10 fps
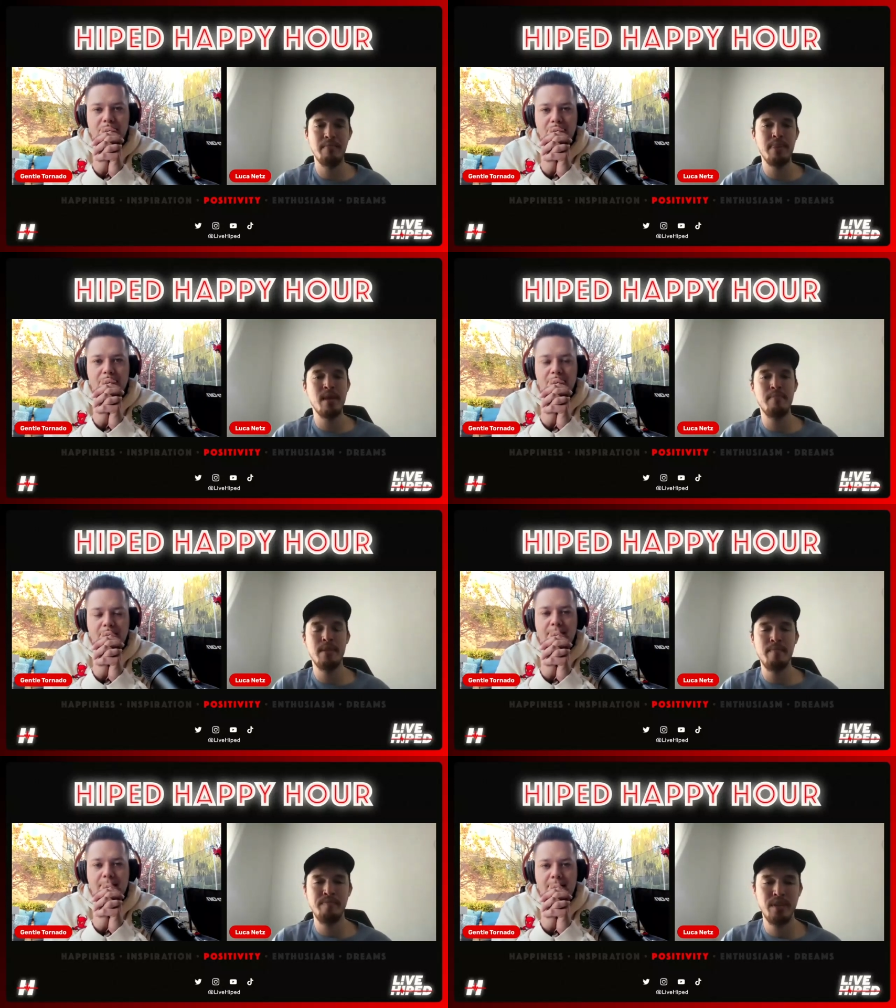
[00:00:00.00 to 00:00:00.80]
Speaker 1: I mean,
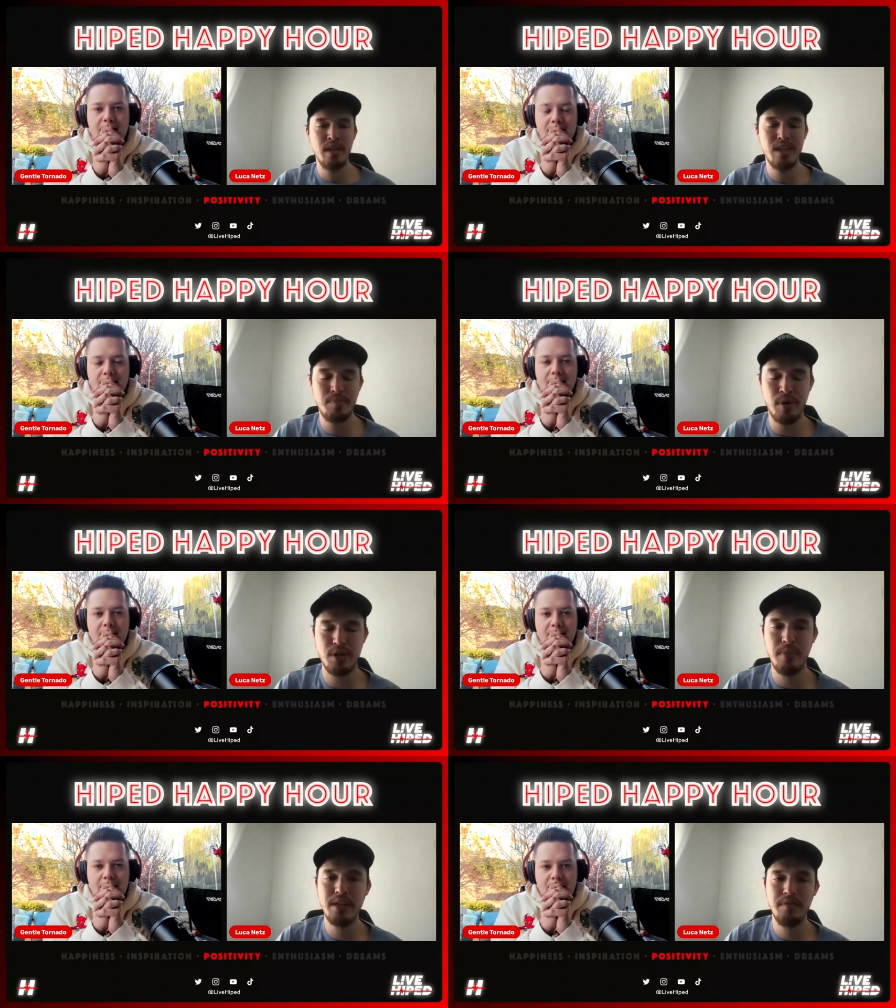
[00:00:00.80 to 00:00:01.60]

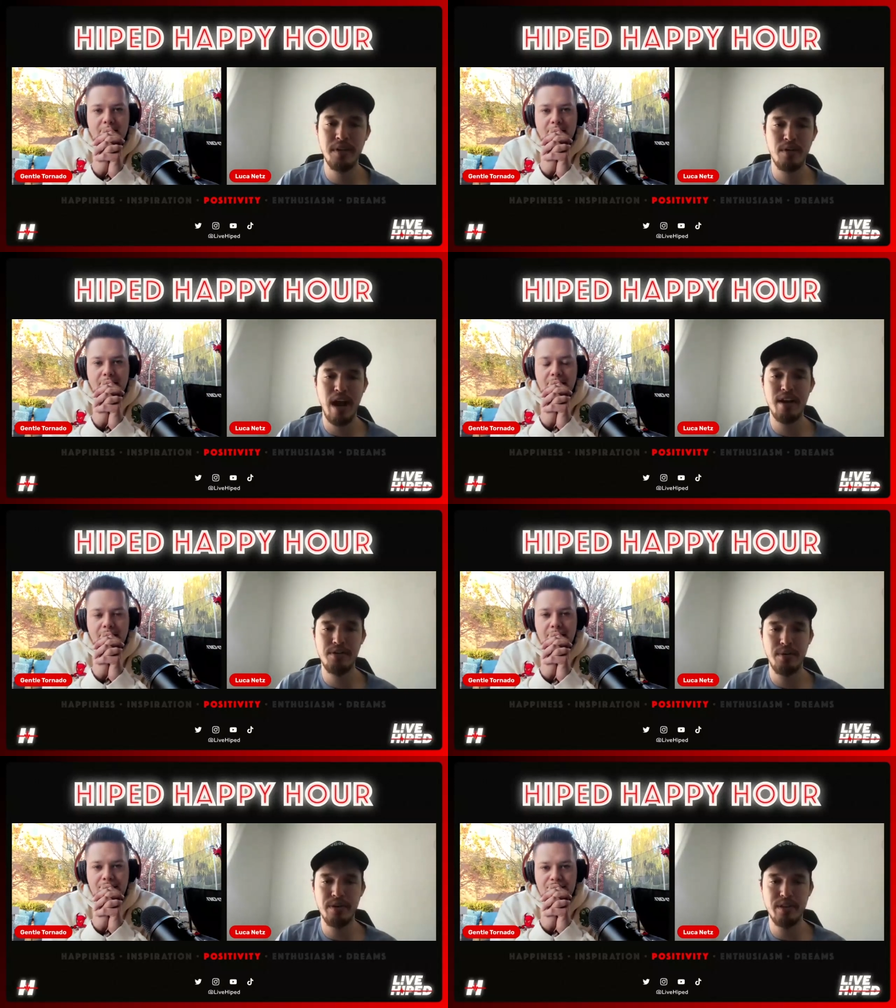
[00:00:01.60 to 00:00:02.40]
perspective and
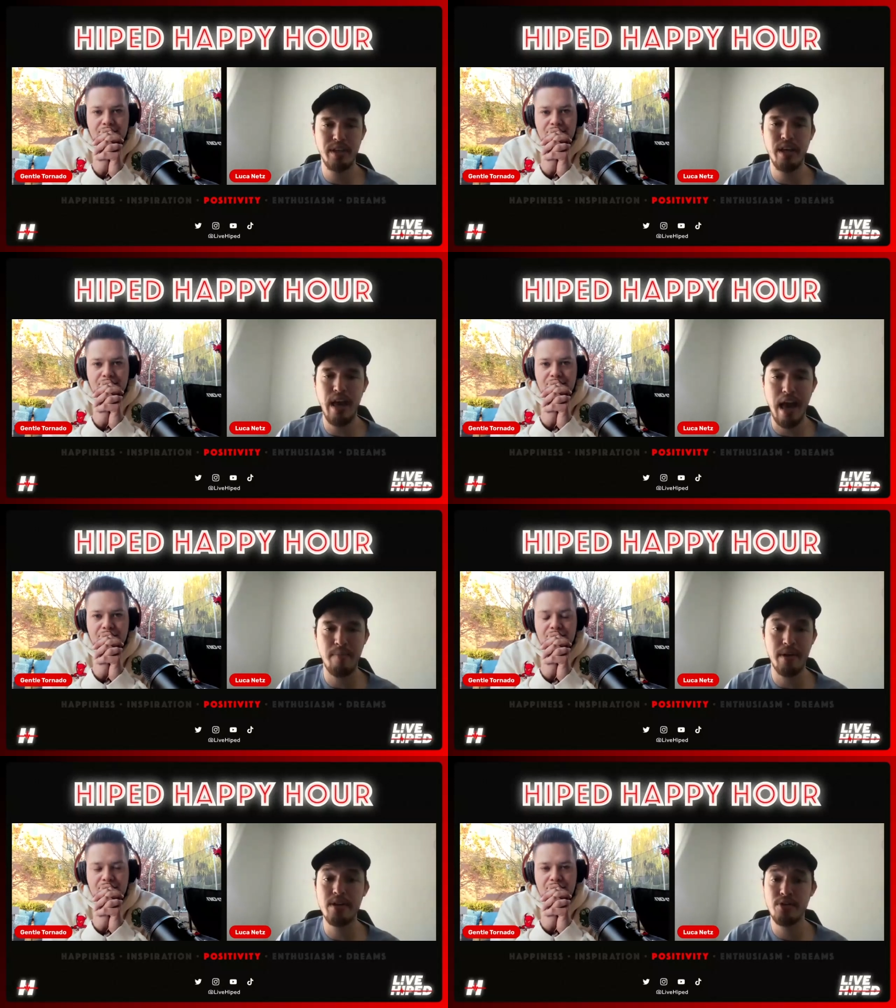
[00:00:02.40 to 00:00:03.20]
gratitude is the key to
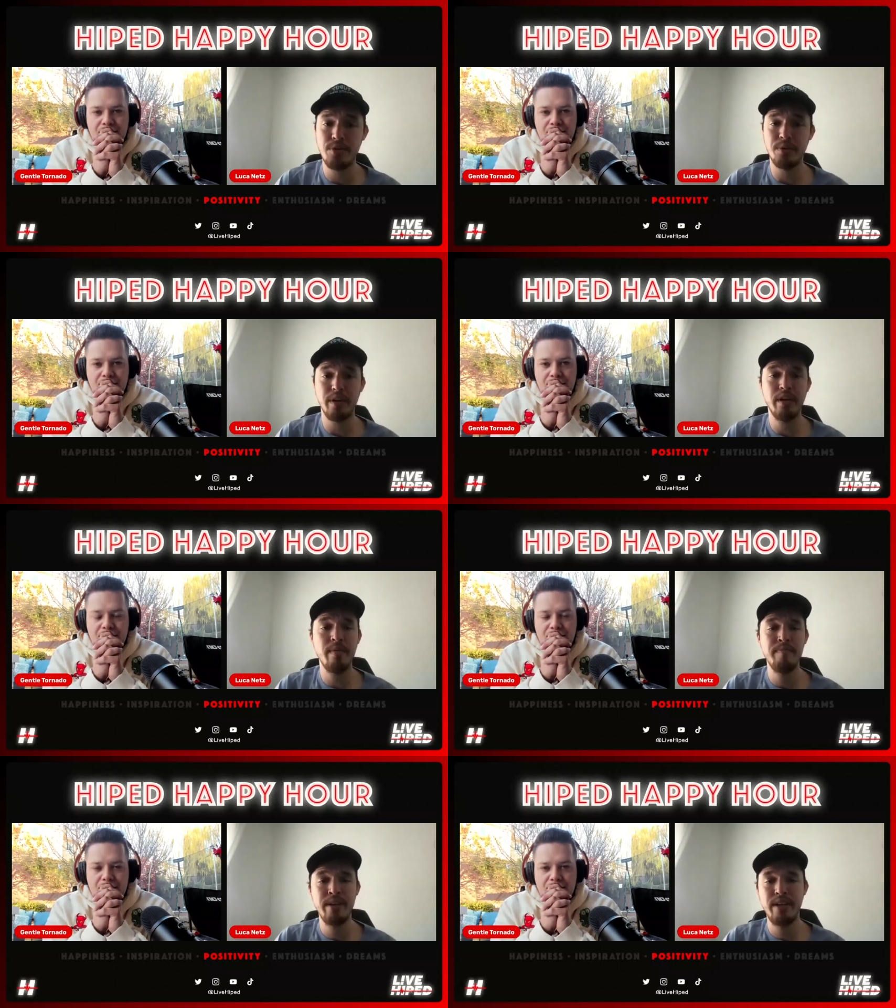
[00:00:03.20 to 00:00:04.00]
happiness,
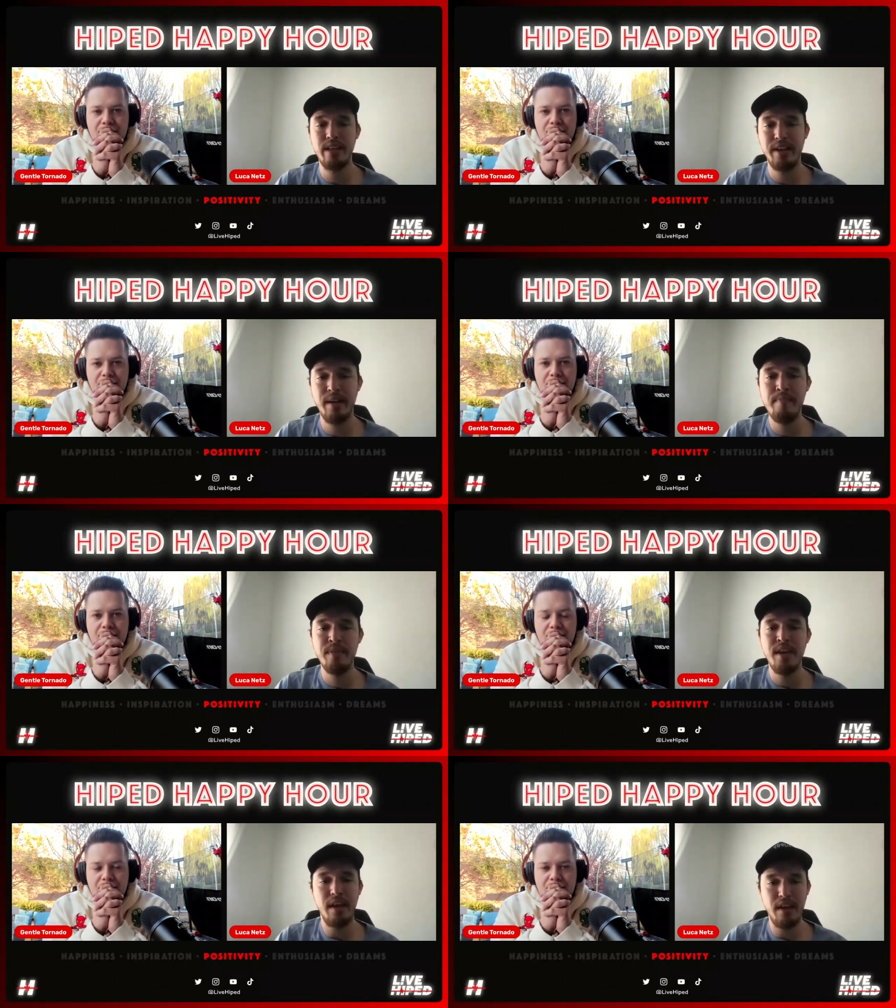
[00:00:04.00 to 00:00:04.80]
truly.
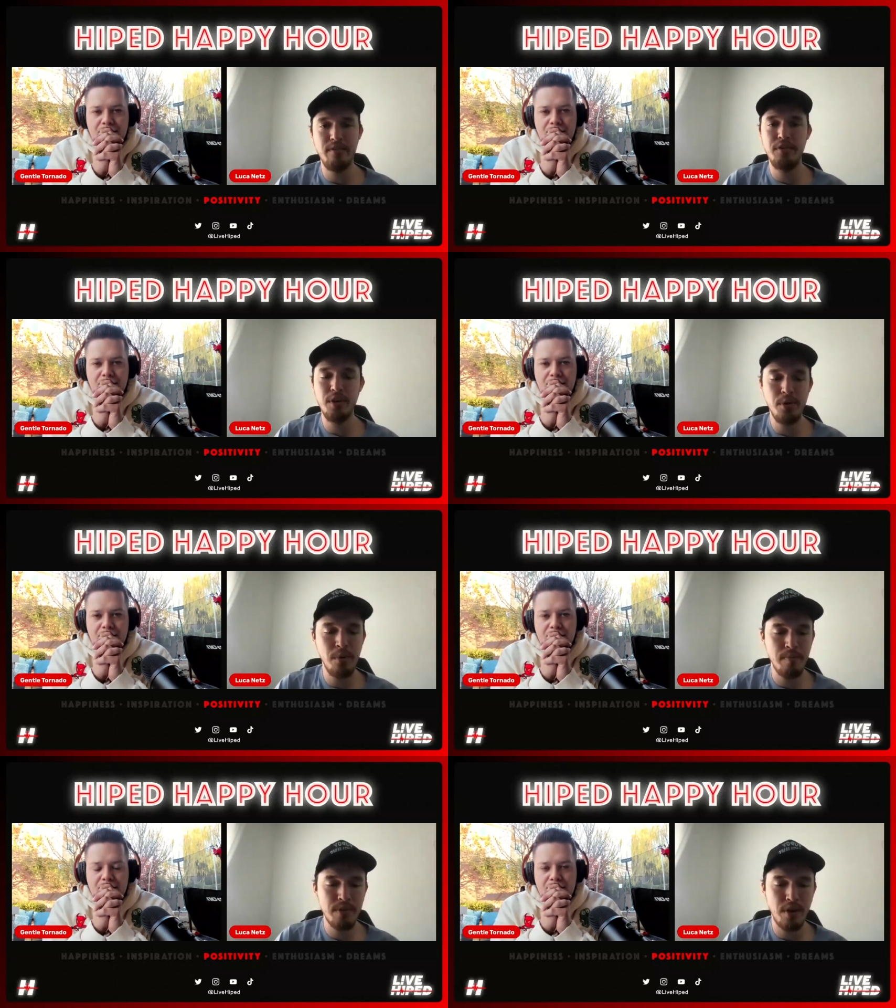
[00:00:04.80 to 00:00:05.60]
Like if
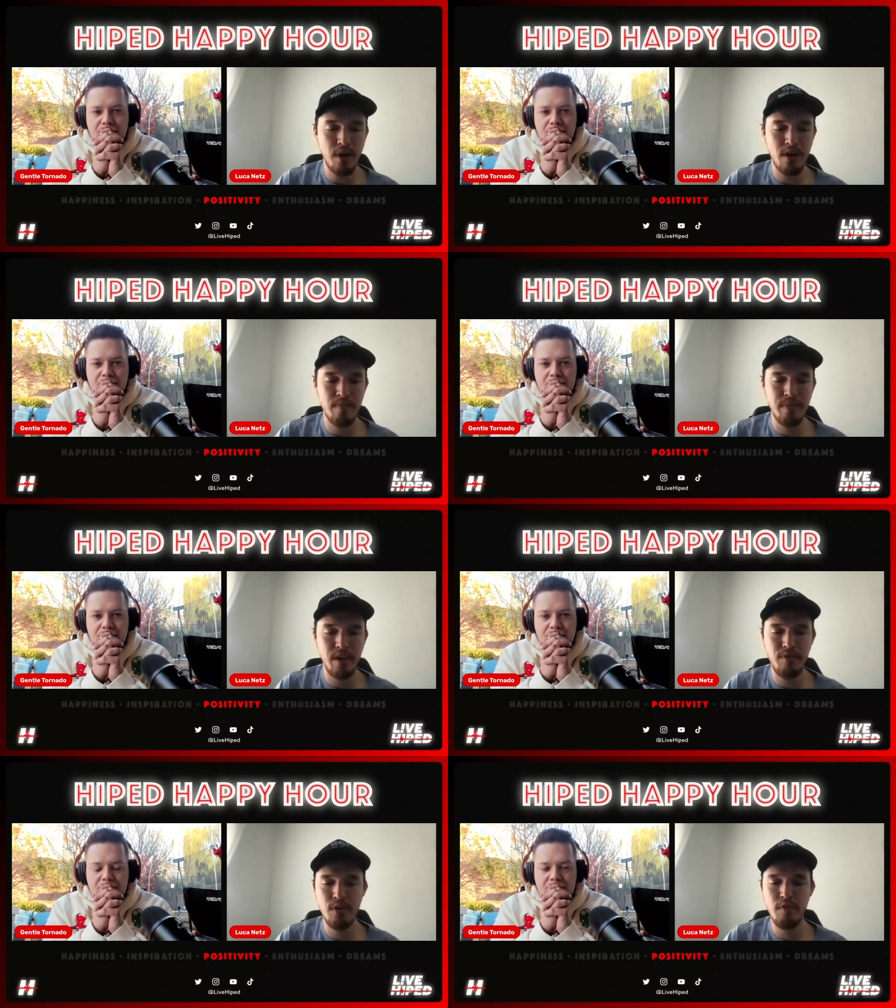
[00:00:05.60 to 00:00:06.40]
you
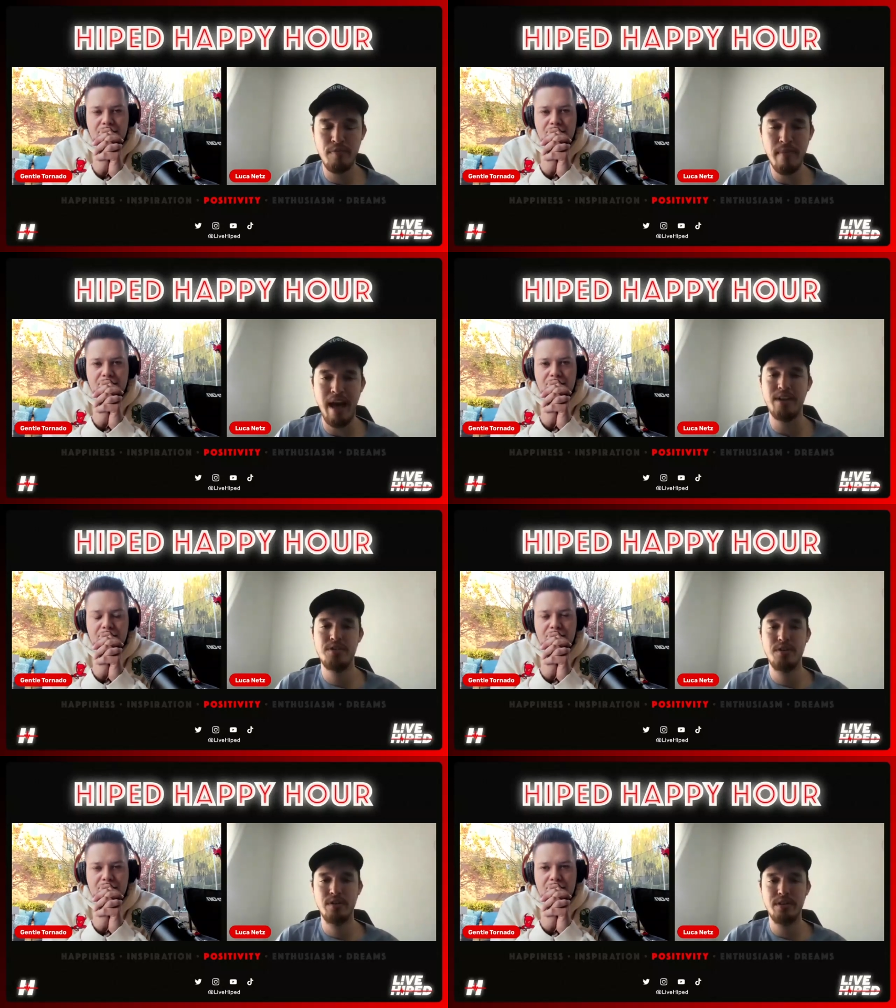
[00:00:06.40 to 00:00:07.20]
if you've
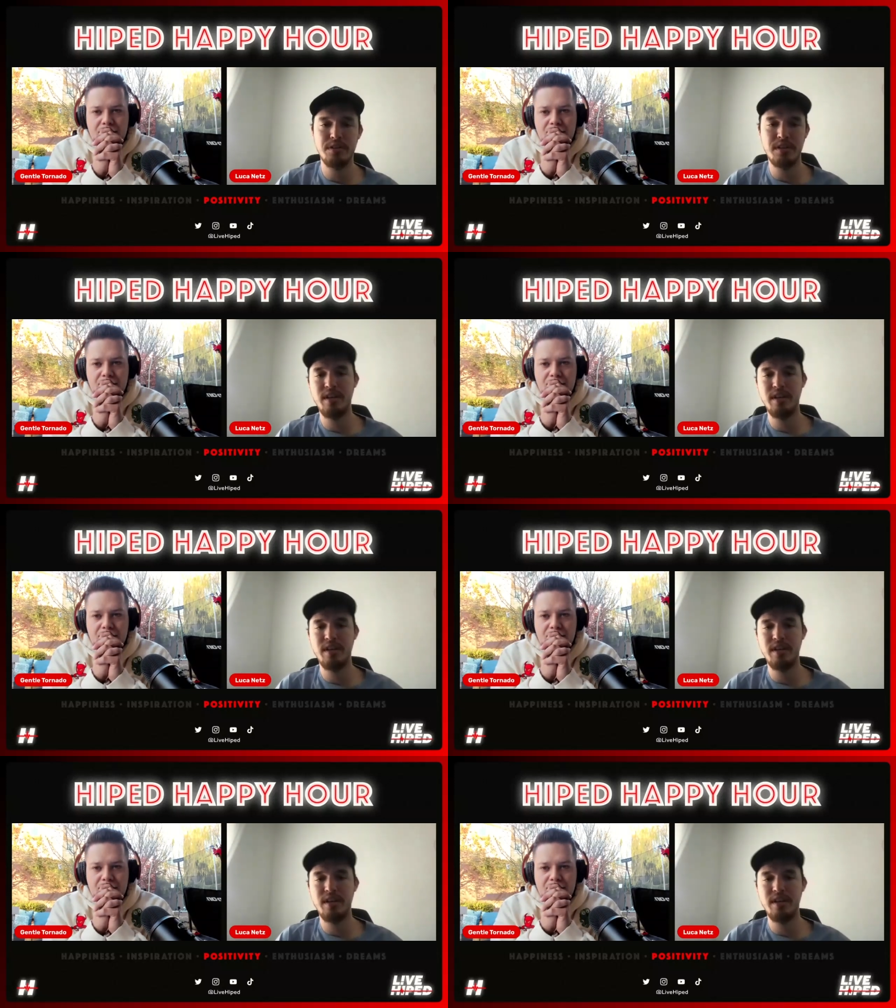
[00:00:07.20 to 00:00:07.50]
mastered the